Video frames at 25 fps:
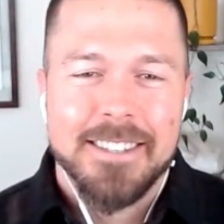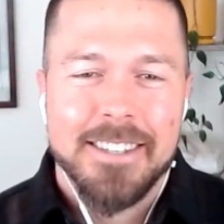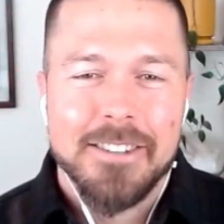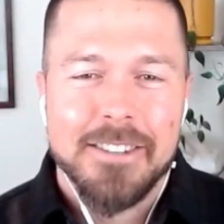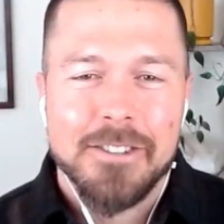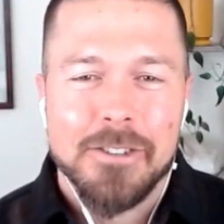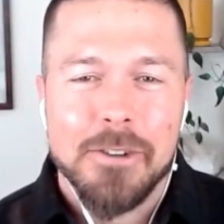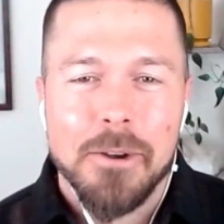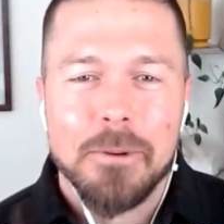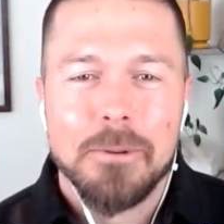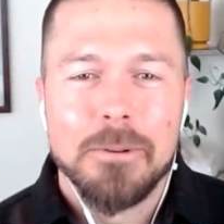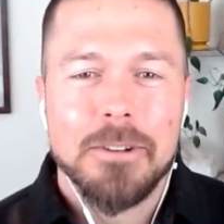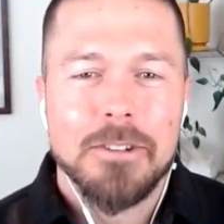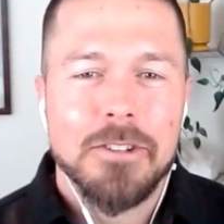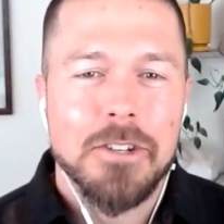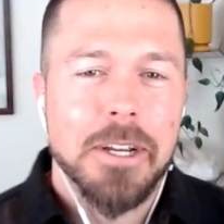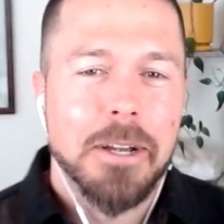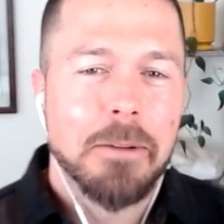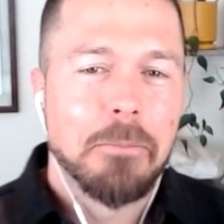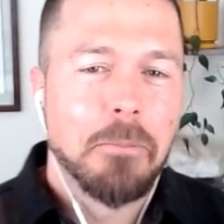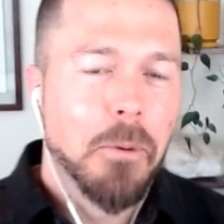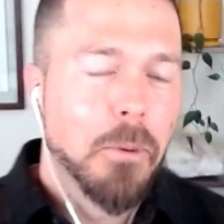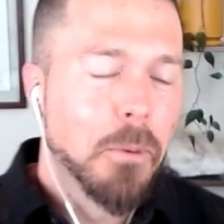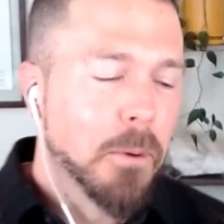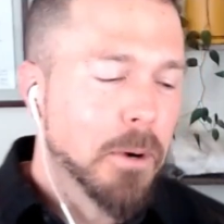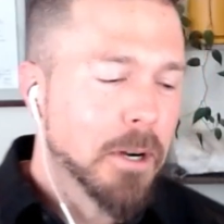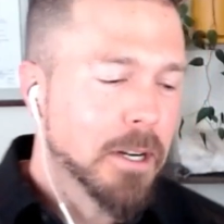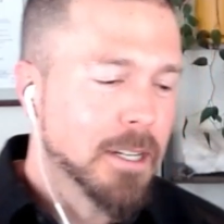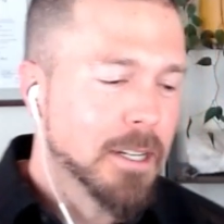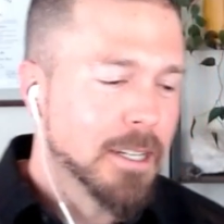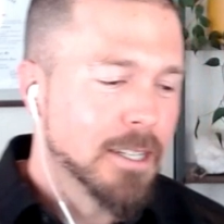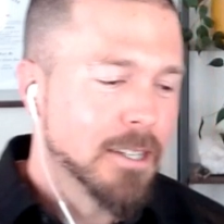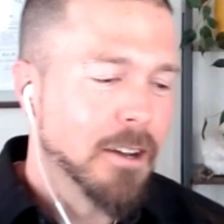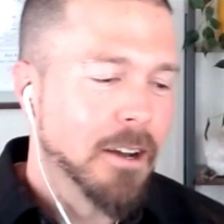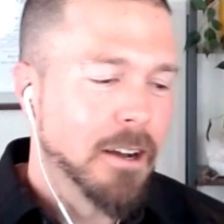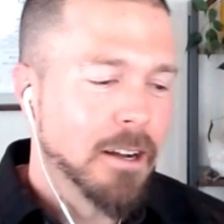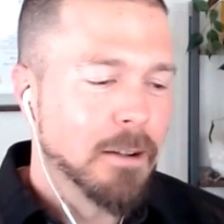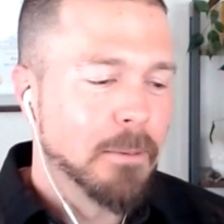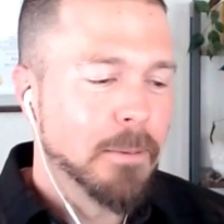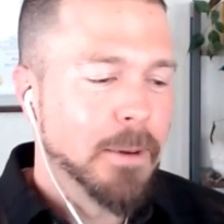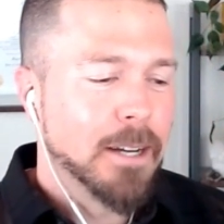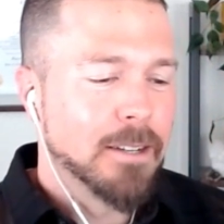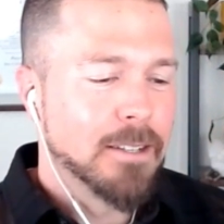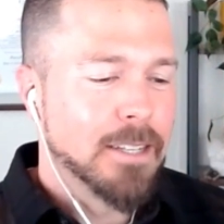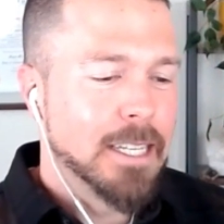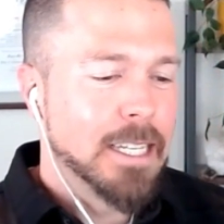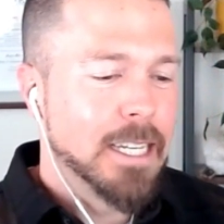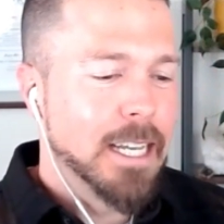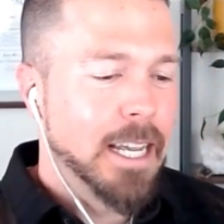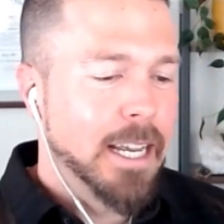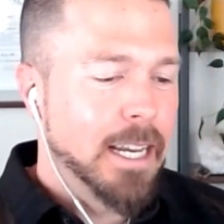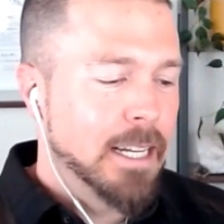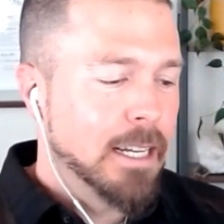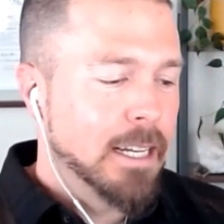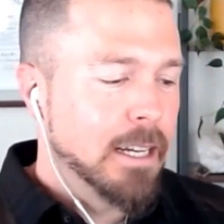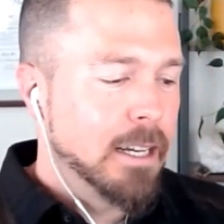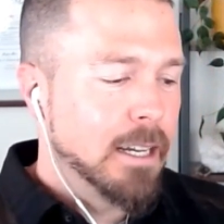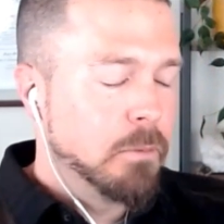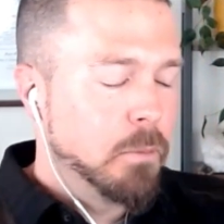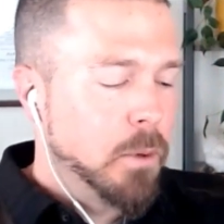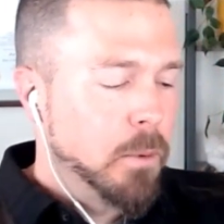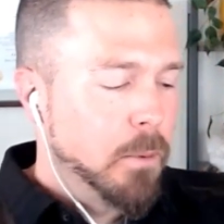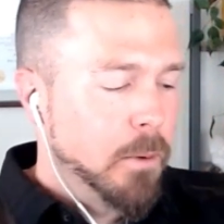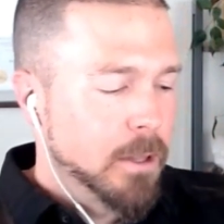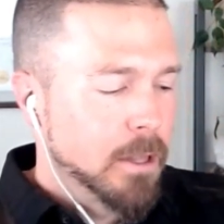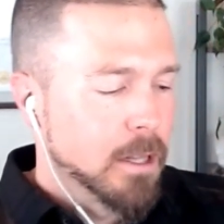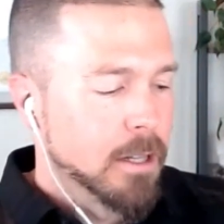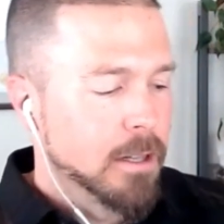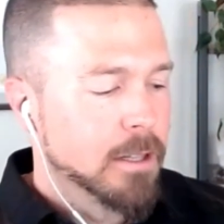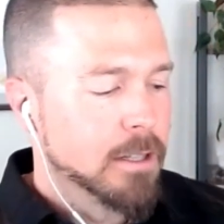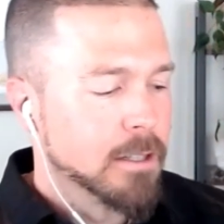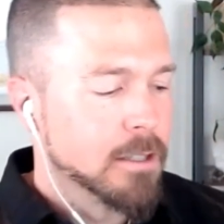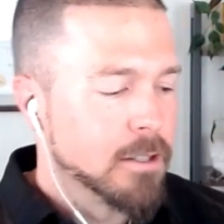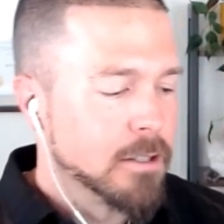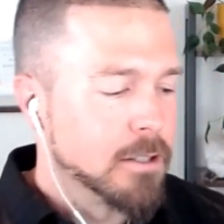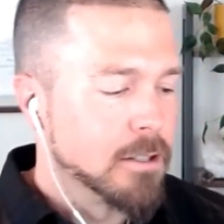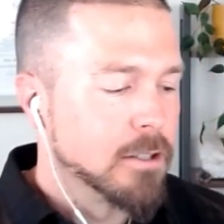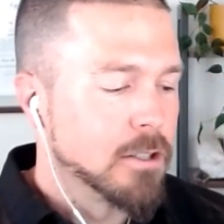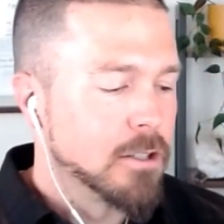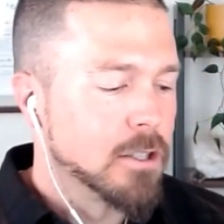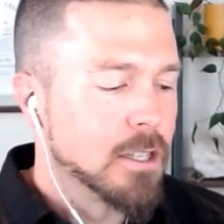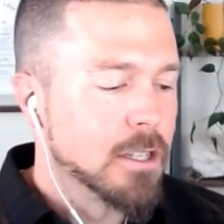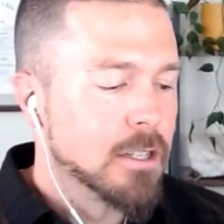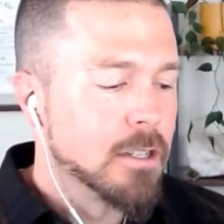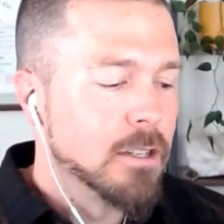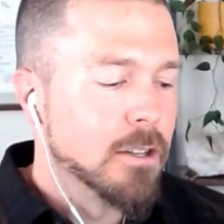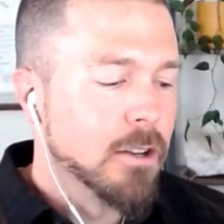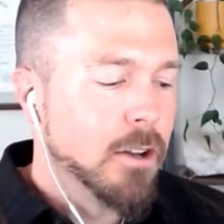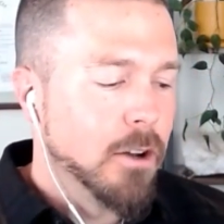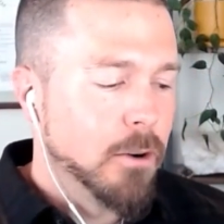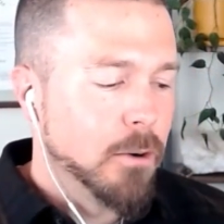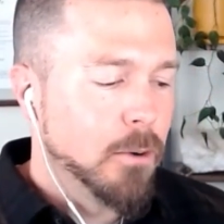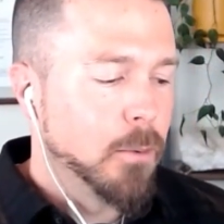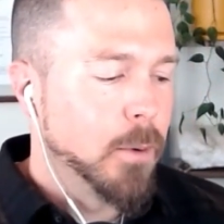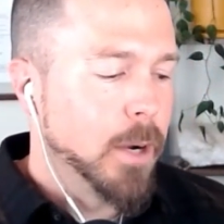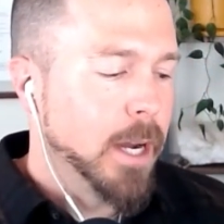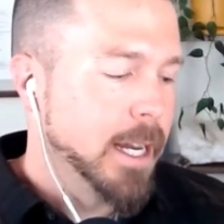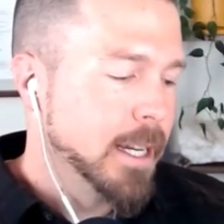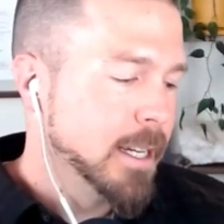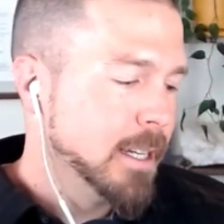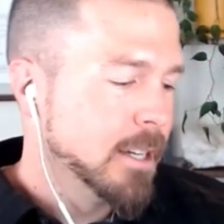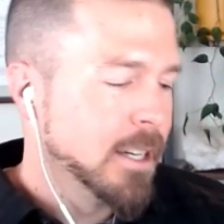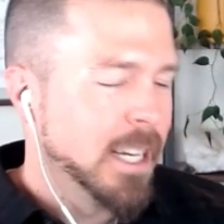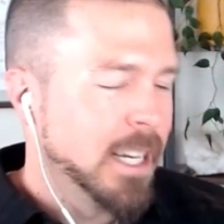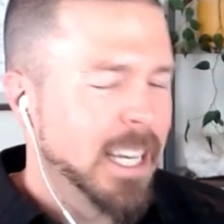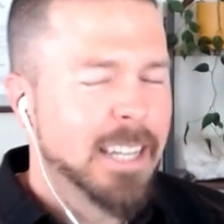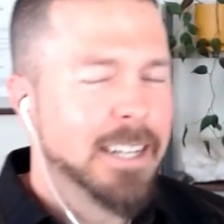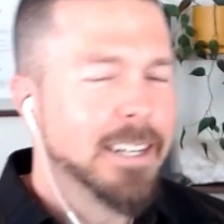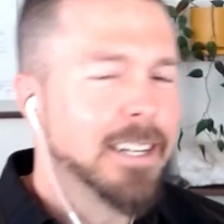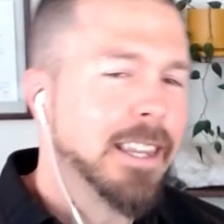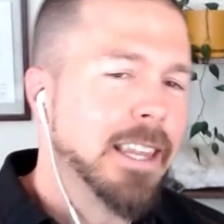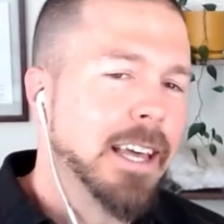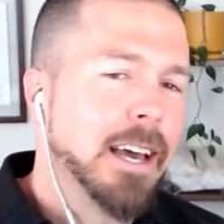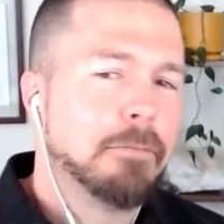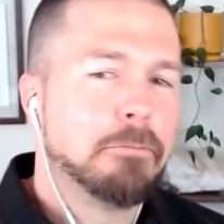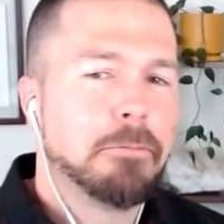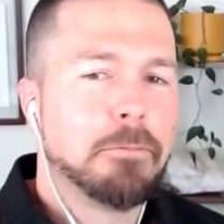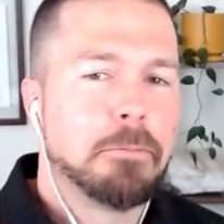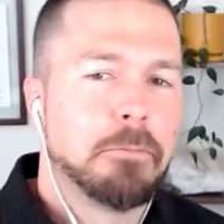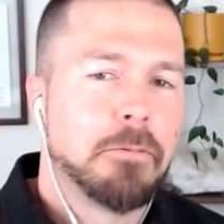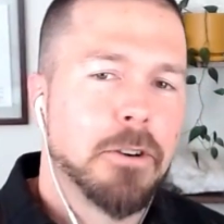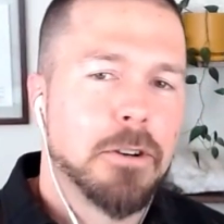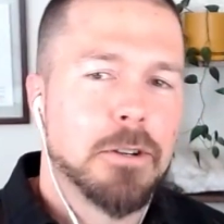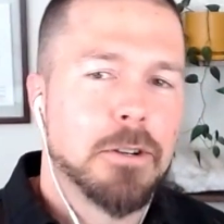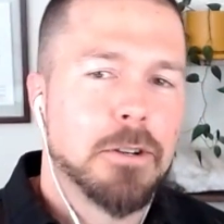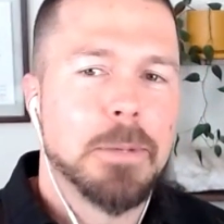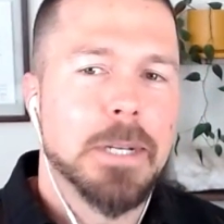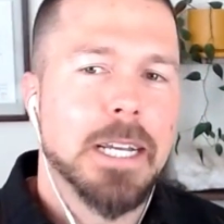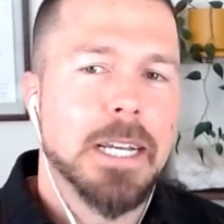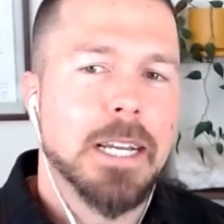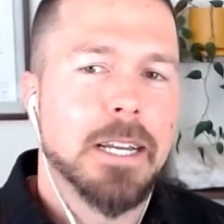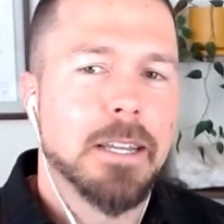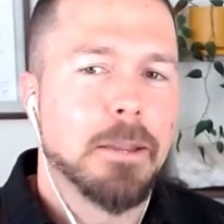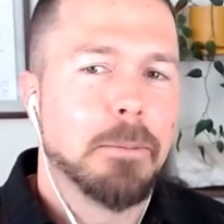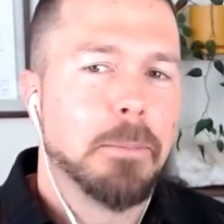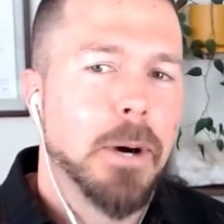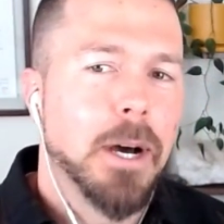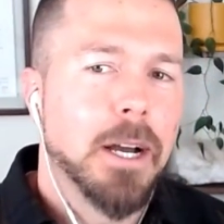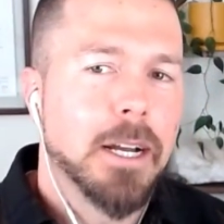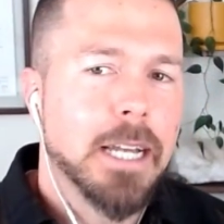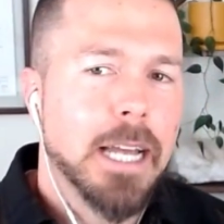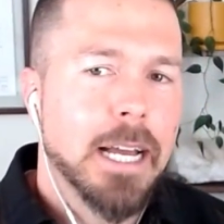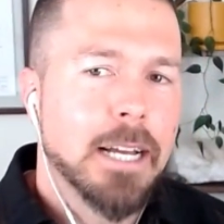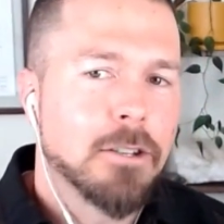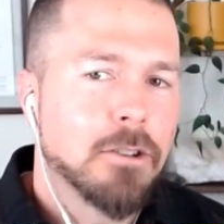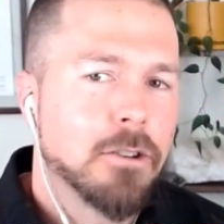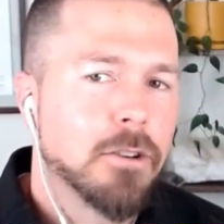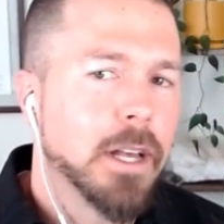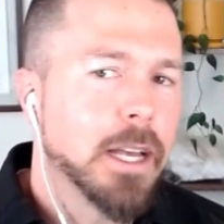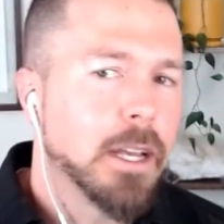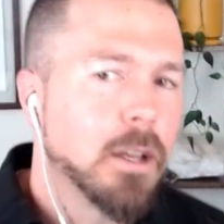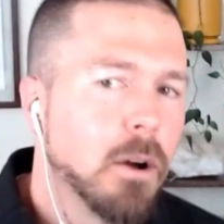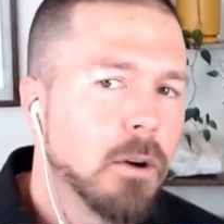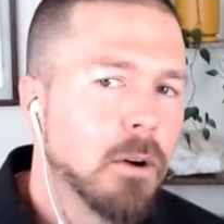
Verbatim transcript: So, GM, what we're going to talk about today, and, and, we want the listeners to know, right? You get into that first beginning of the podcast, and you're like,